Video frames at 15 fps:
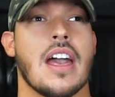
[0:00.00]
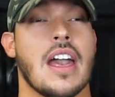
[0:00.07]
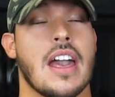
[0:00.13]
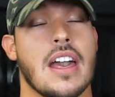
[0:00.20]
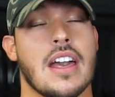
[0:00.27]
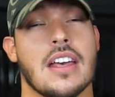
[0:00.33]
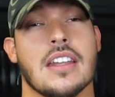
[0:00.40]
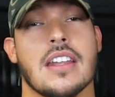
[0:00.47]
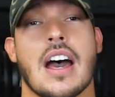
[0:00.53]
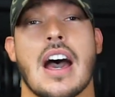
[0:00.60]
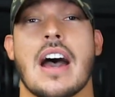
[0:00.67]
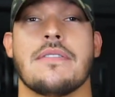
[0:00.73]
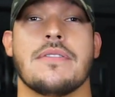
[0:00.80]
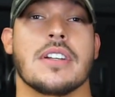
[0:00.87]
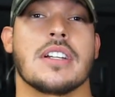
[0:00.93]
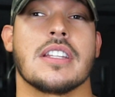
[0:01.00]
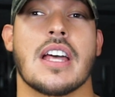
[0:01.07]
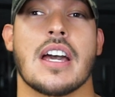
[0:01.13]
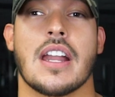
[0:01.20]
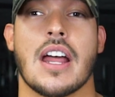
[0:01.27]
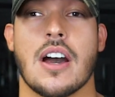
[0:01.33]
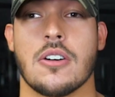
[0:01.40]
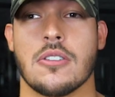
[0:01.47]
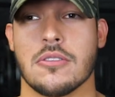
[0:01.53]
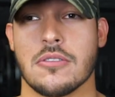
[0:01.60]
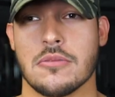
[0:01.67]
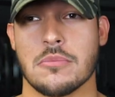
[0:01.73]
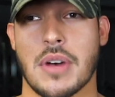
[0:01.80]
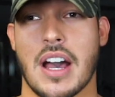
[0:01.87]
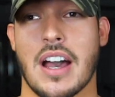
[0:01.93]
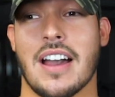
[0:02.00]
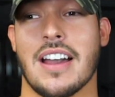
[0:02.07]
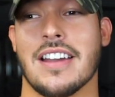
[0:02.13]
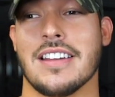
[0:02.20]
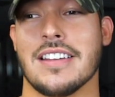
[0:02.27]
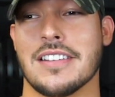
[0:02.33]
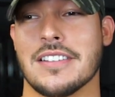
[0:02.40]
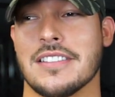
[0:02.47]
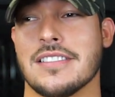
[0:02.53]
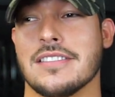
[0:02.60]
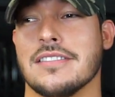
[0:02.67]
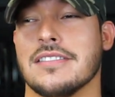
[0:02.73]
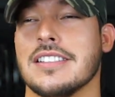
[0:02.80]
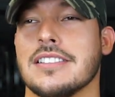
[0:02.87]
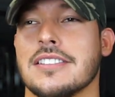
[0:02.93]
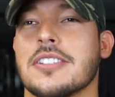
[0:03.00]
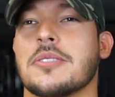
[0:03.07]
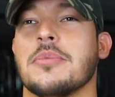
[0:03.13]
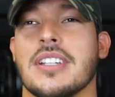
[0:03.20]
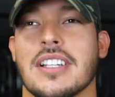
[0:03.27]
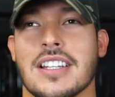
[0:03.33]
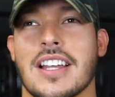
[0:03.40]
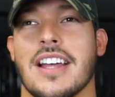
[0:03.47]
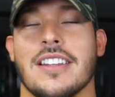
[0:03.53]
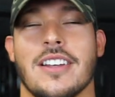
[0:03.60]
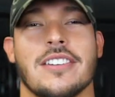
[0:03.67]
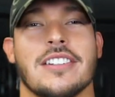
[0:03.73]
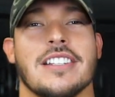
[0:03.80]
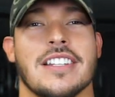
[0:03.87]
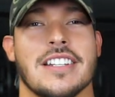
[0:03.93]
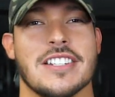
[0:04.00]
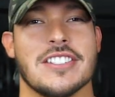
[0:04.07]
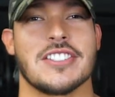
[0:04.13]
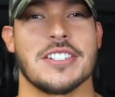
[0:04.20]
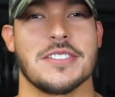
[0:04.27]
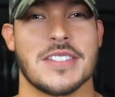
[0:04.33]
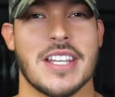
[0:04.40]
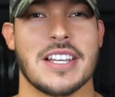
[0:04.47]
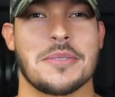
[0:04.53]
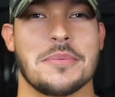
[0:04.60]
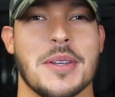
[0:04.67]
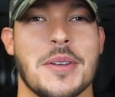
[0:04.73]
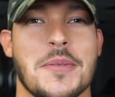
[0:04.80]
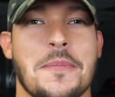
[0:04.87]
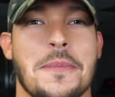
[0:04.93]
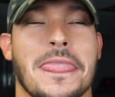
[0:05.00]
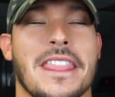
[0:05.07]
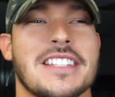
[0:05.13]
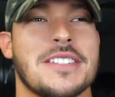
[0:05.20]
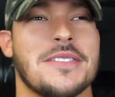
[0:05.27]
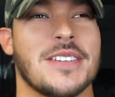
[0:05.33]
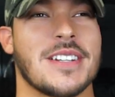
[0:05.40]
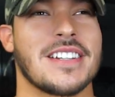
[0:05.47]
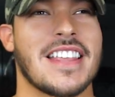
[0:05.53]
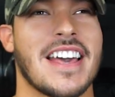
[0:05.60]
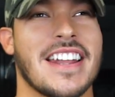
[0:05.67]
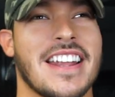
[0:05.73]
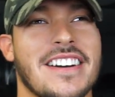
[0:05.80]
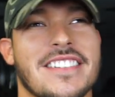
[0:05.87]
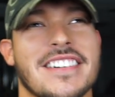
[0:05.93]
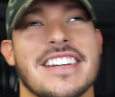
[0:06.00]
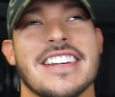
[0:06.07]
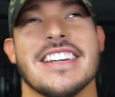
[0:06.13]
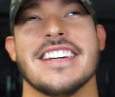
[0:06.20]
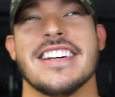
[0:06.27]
And I figured that out it took me a lot longer than it should have taken me to figure that out.